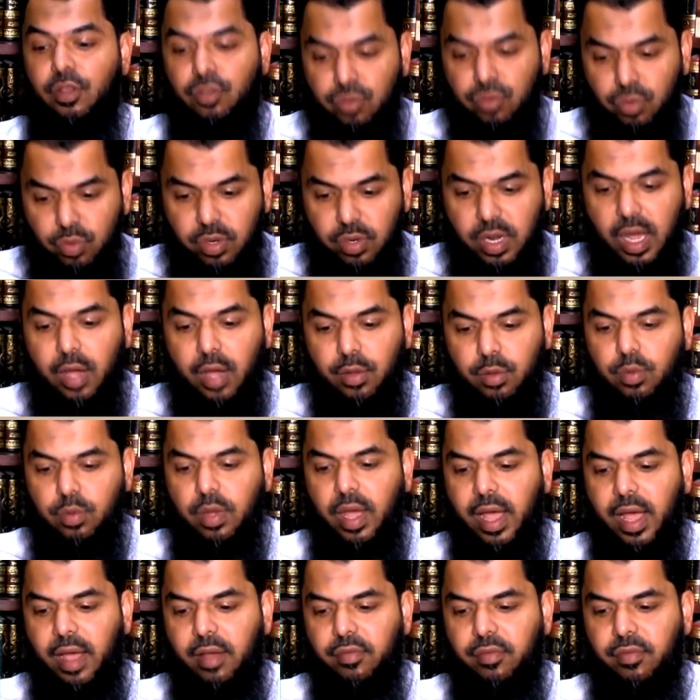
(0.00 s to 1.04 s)
So now you
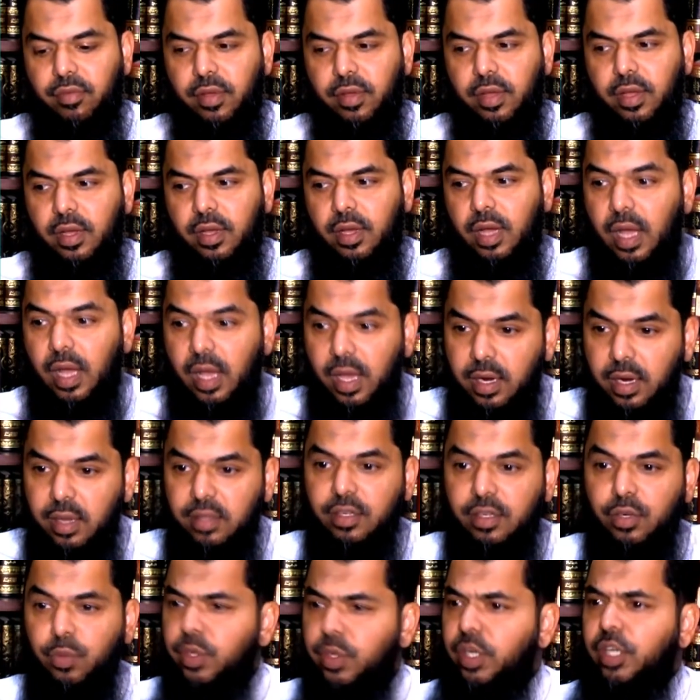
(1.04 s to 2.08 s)
have
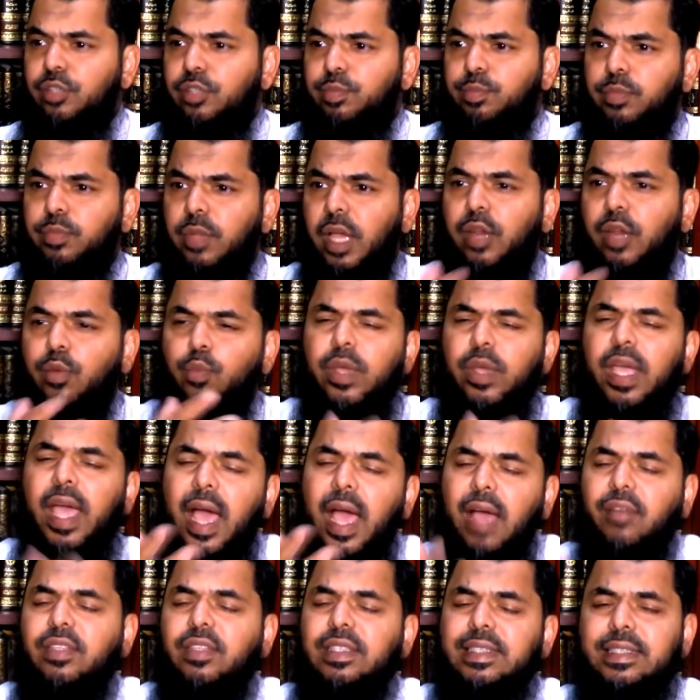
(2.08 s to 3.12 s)
another witness and we
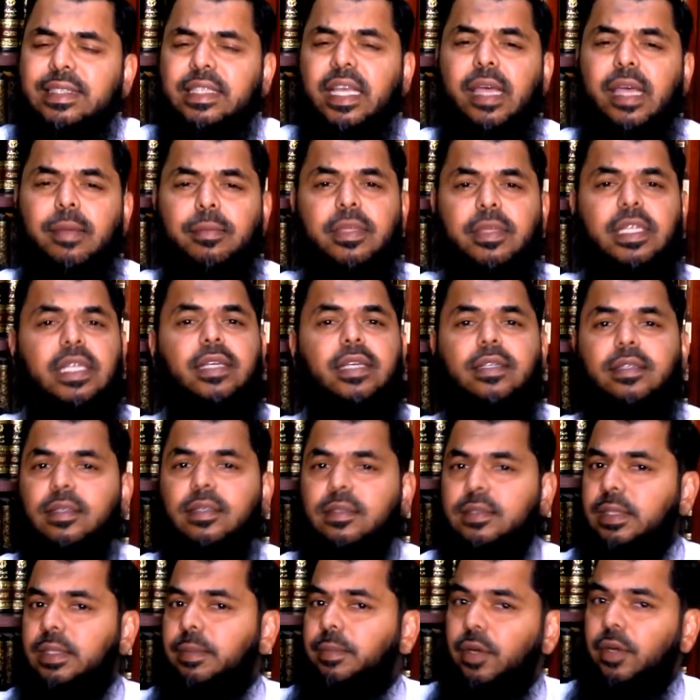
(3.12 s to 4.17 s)
have the same
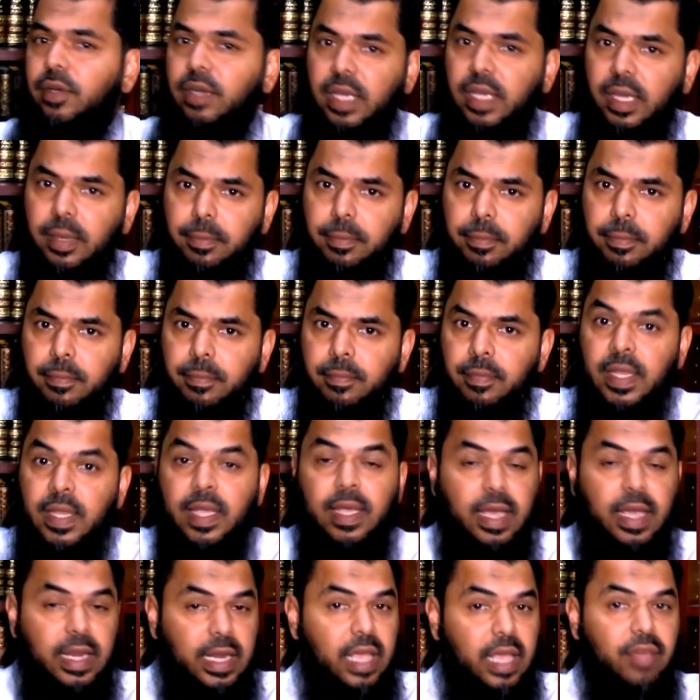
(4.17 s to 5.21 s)
details about him
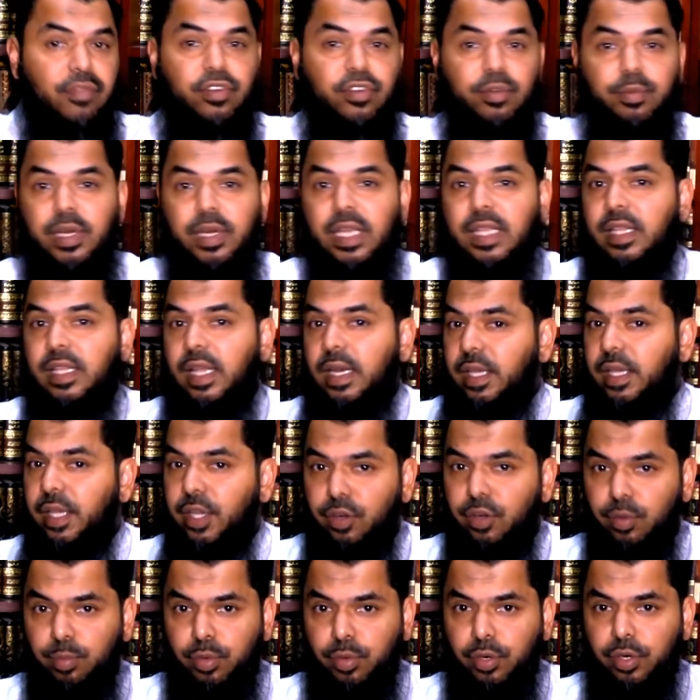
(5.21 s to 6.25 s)
and everybody that he
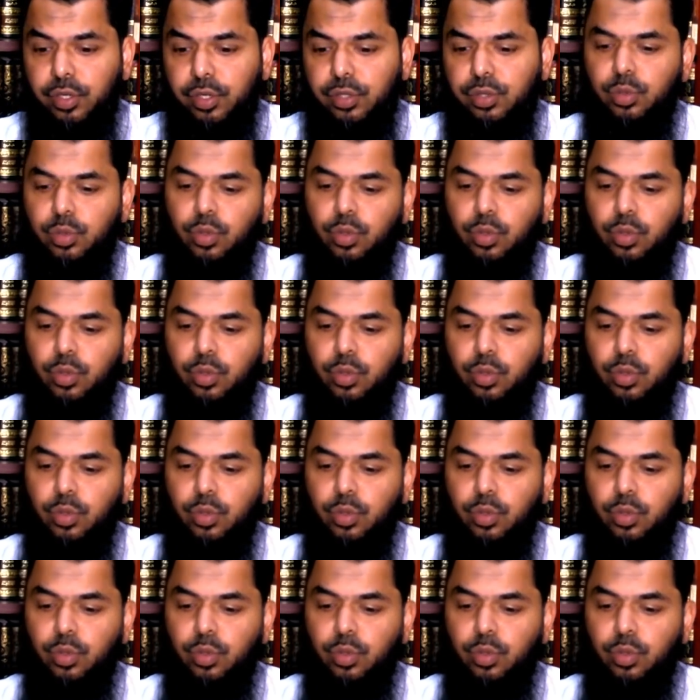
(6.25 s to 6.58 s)
reported